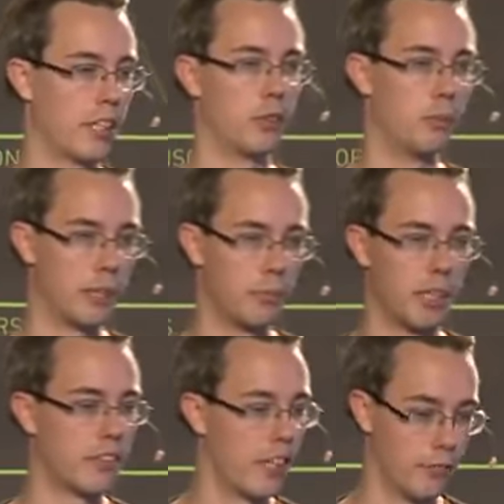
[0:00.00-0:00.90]
That would be a
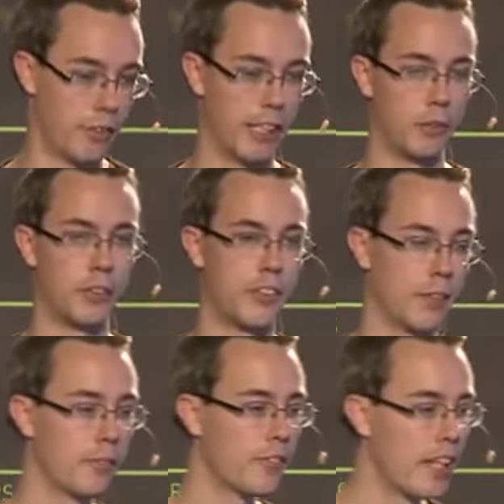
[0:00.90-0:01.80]
bit unfair, I would
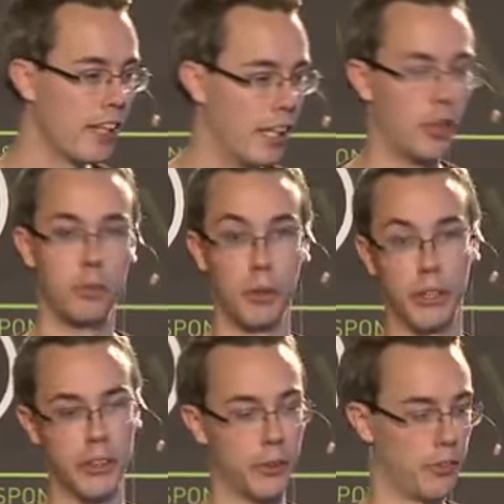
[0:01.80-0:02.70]
say. I hope you
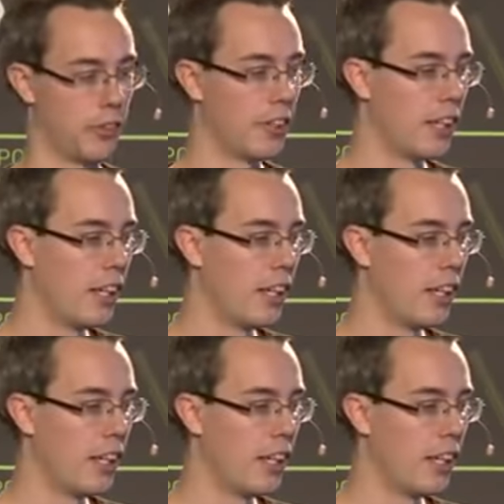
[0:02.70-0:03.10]
agree also.